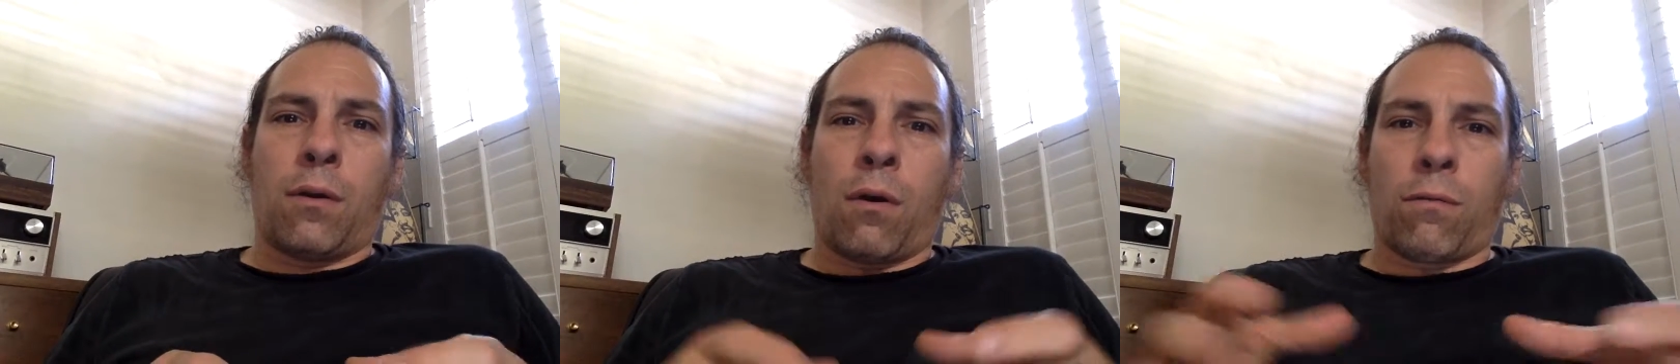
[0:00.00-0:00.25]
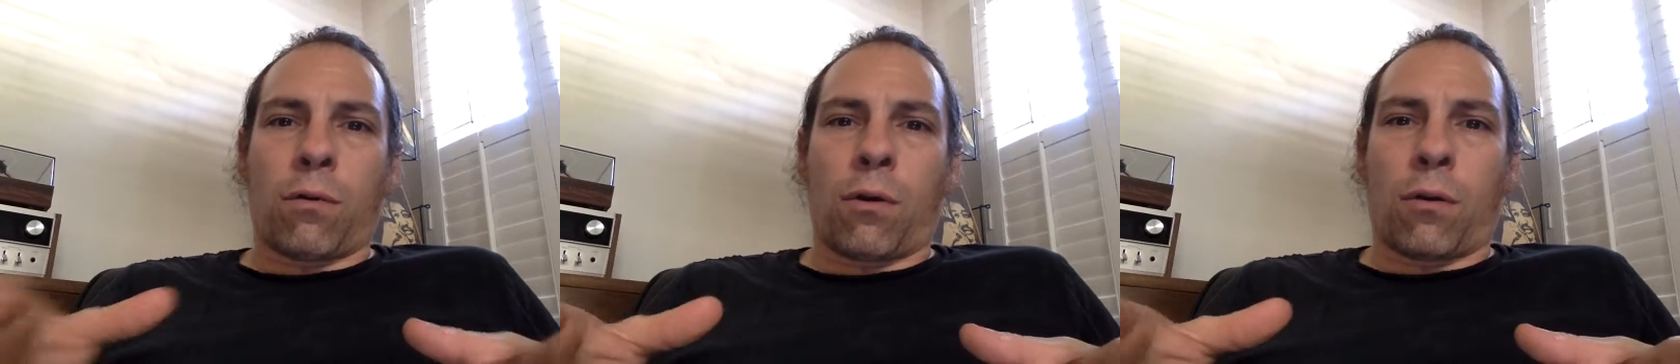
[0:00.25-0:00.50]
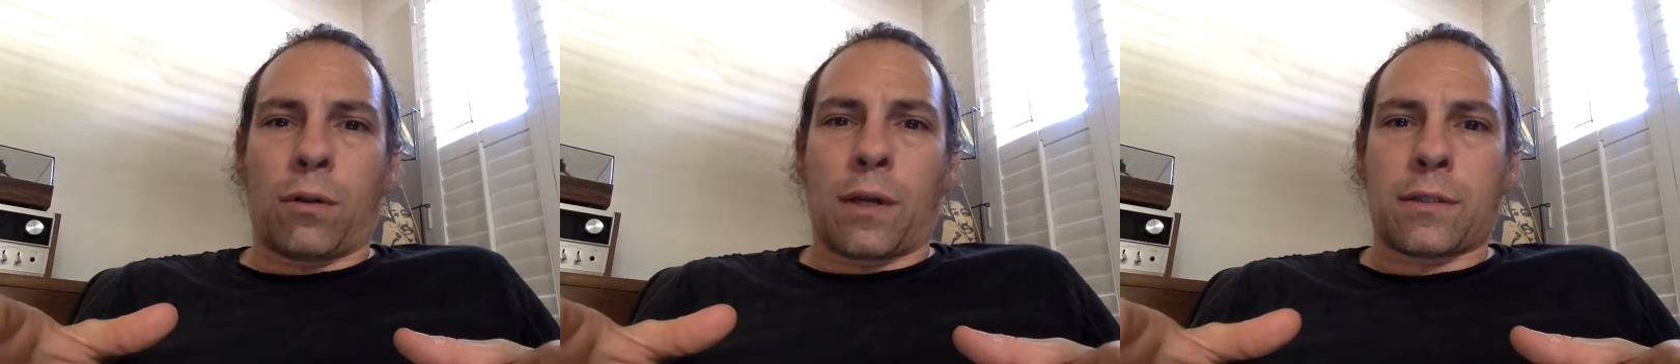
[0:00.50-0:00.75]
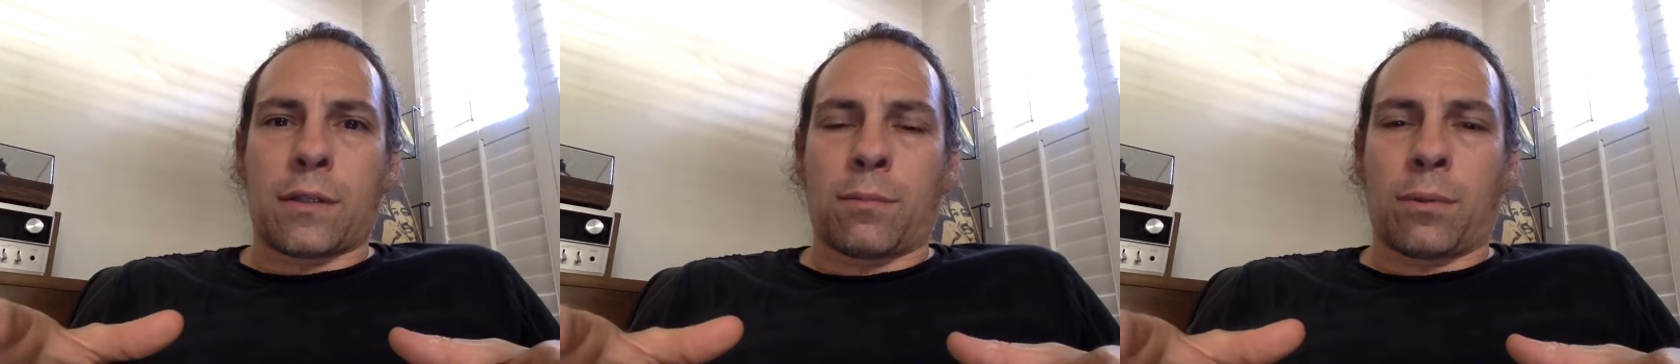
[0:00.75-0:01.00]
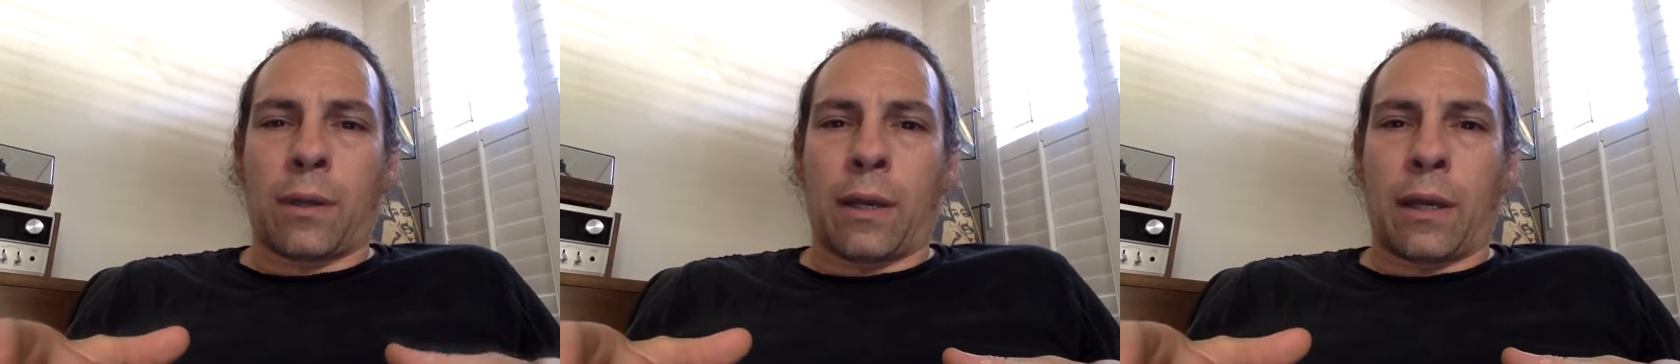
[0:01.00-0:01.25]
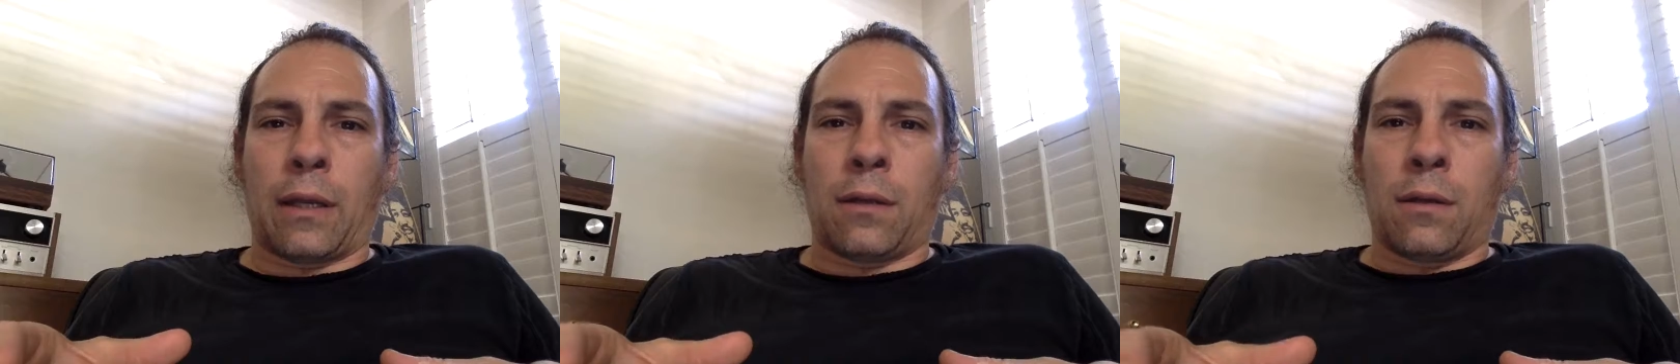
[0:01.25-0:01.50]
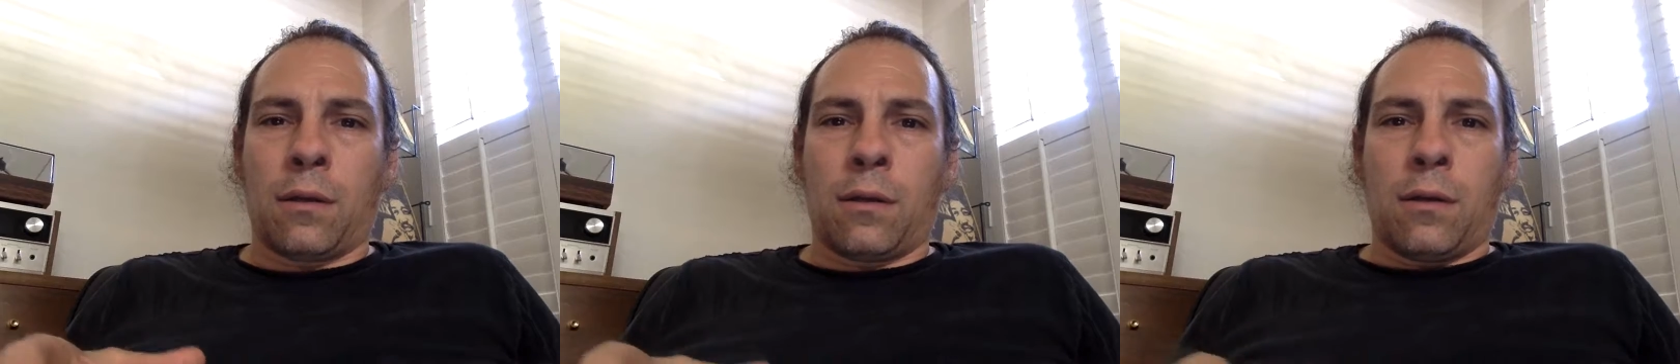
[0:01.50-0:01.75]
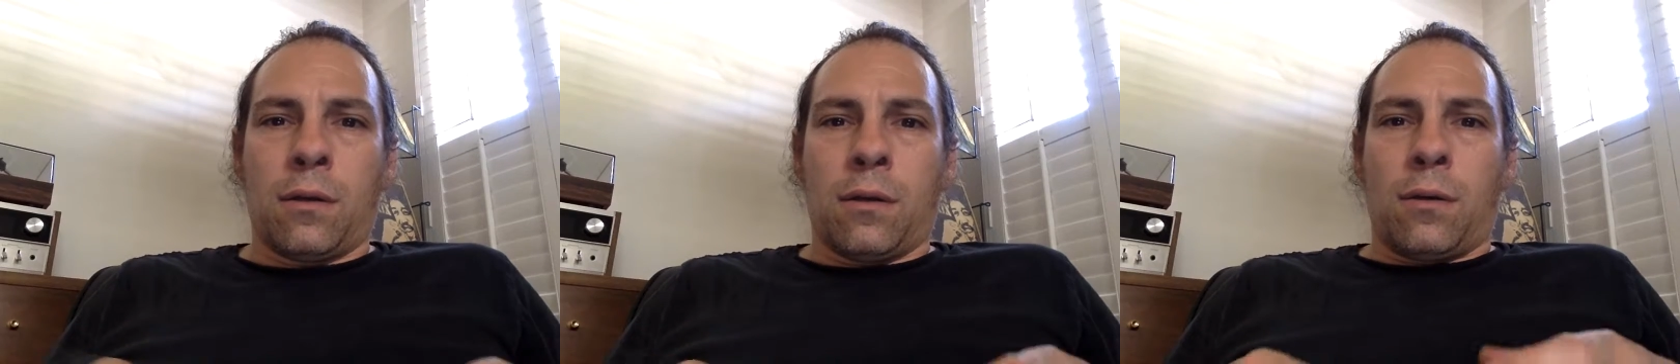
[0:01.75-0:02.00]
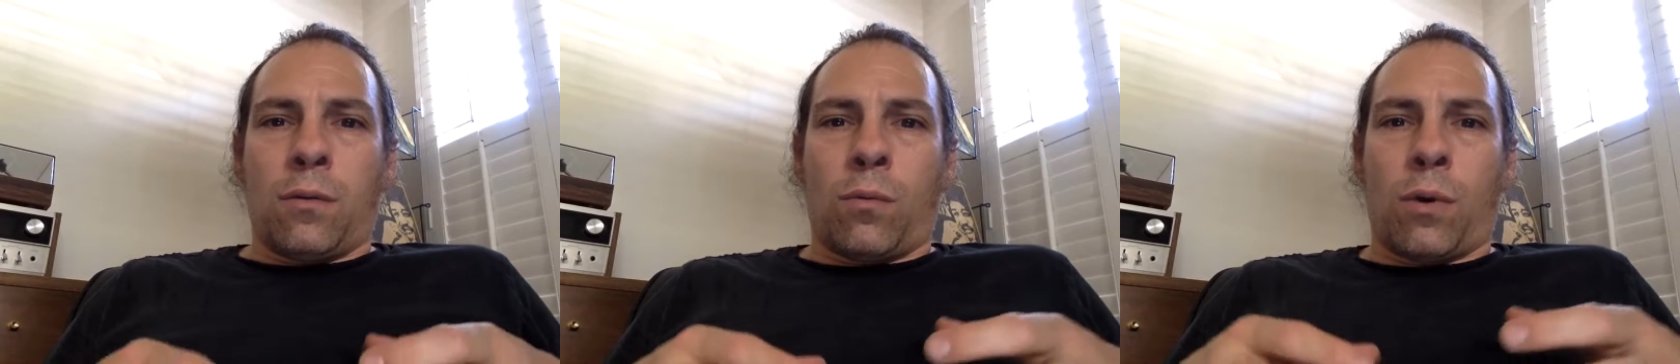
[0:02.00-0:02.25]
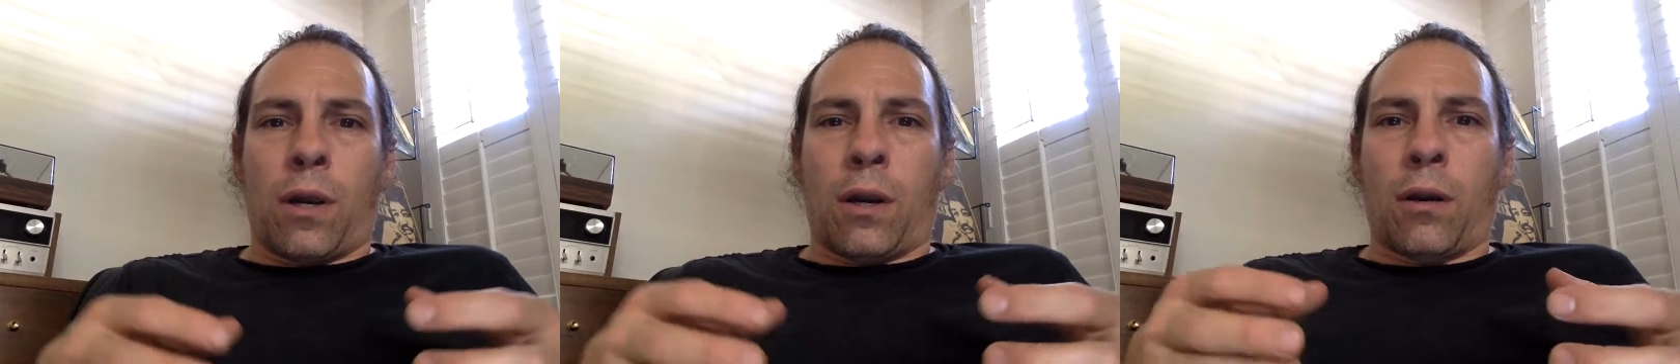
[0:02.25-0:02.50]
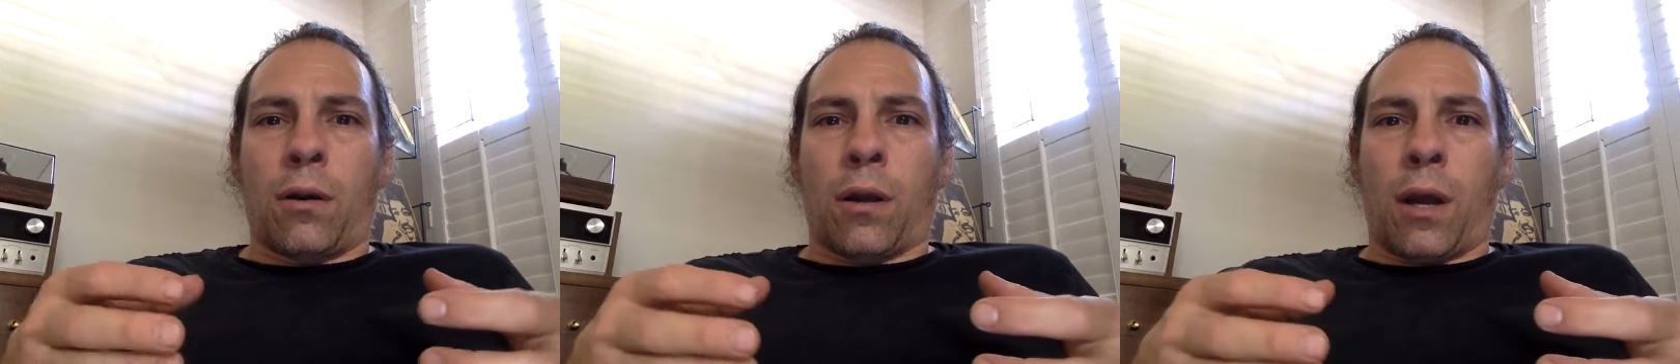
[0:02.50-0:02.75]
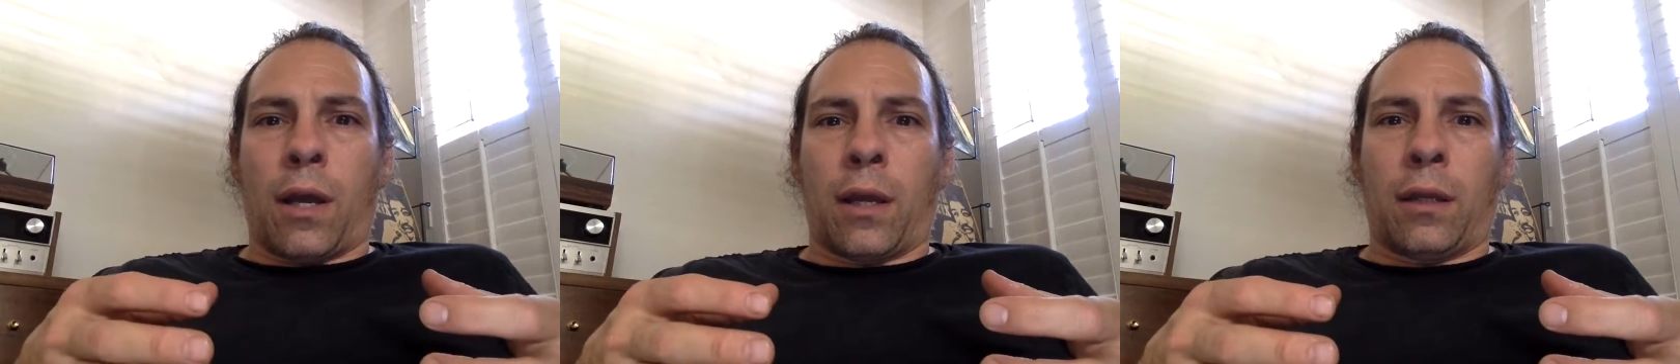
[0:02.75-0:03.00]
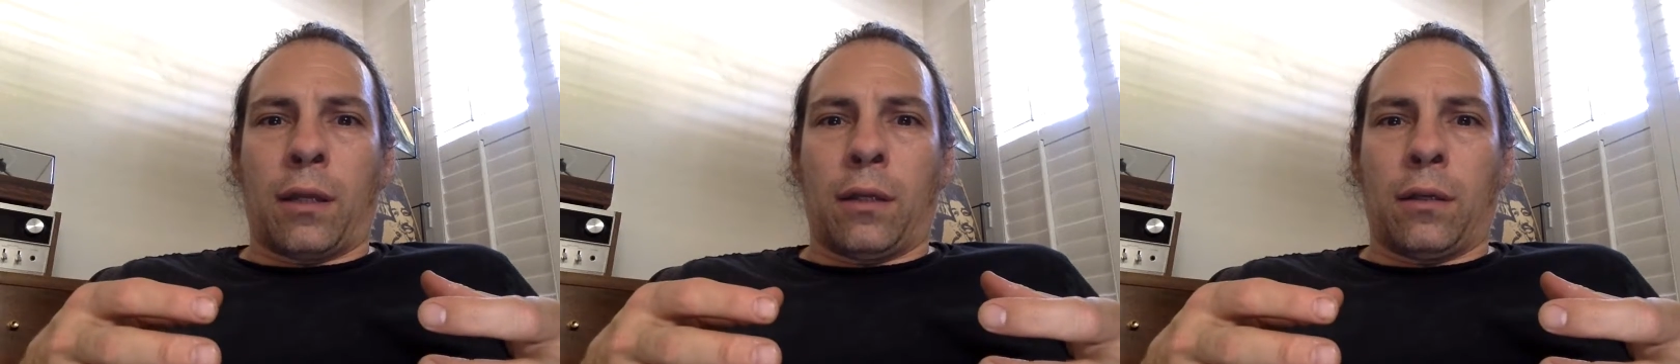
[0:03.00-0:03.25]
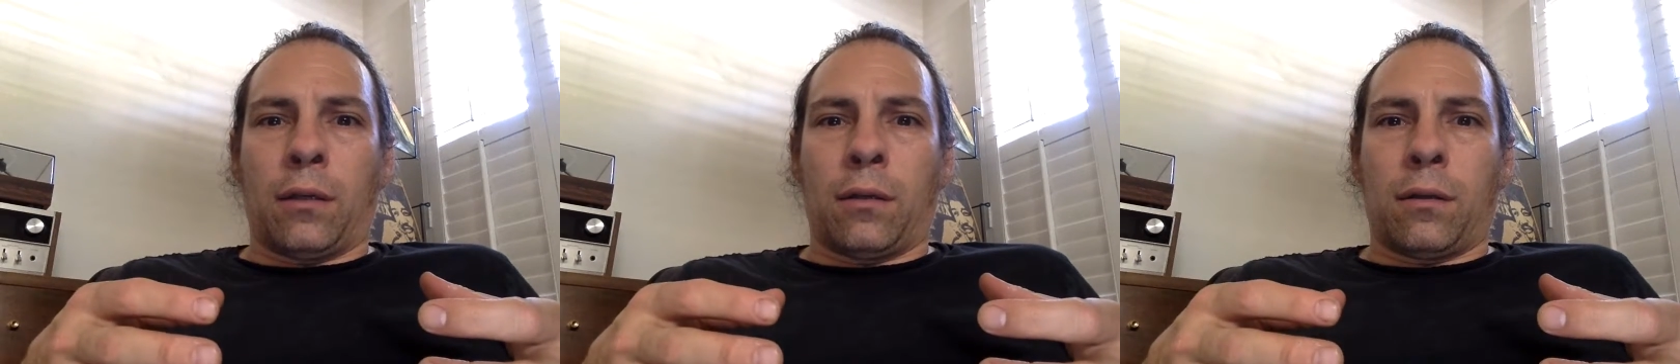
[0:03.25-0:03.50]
overall lesson plan where I